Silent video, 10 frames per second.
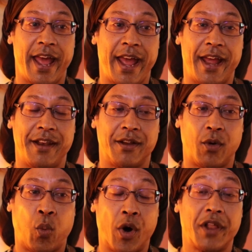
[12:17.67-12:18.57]
And
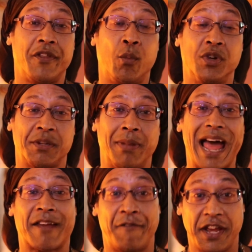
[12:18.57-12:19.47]
one of them was a
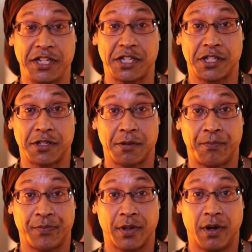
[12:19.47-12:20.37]
blackface
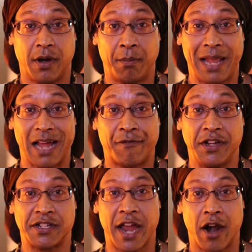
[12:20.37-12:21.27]

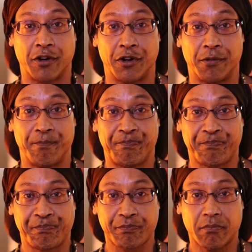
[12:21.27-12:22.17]
character.
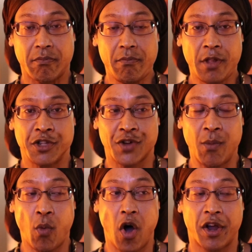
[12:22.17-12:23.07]

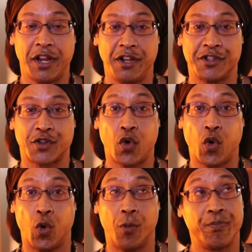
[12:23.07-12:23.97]
So I'm walking into
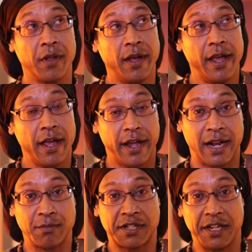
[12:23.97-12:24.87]
school,
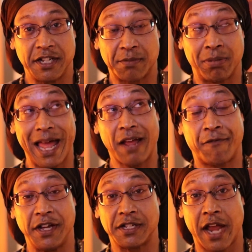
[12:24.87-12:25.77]
and I'm seeing this
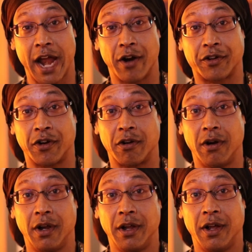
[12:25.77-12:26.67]
blackface
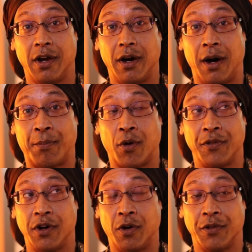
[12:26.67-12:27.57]
character up
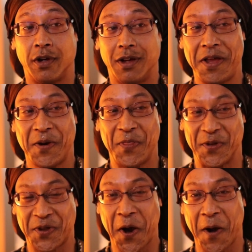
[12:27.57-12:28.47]
on the on
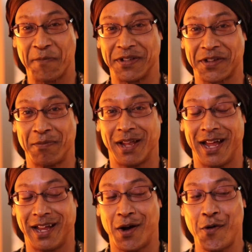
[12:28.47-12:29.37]
the tarp, and so I'm
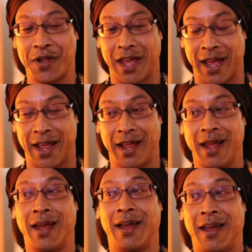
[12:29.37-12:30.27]
like, okay.